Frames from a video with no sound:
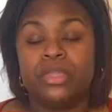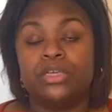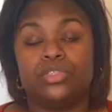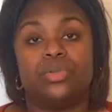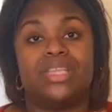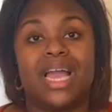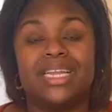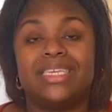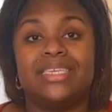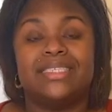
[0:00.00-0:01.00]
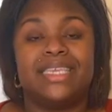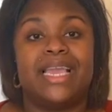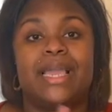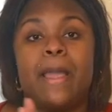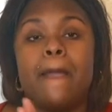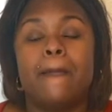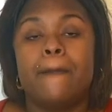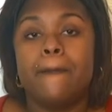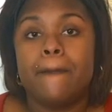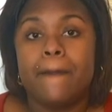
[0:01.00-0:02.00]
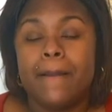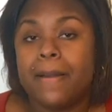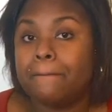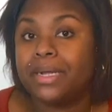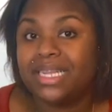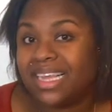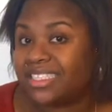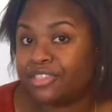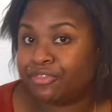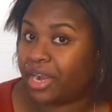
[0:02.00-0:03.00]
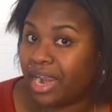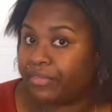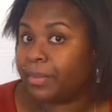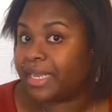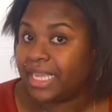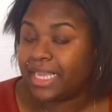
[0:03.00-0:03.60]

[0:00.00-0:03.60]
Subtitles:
So that is a plus for everybody. I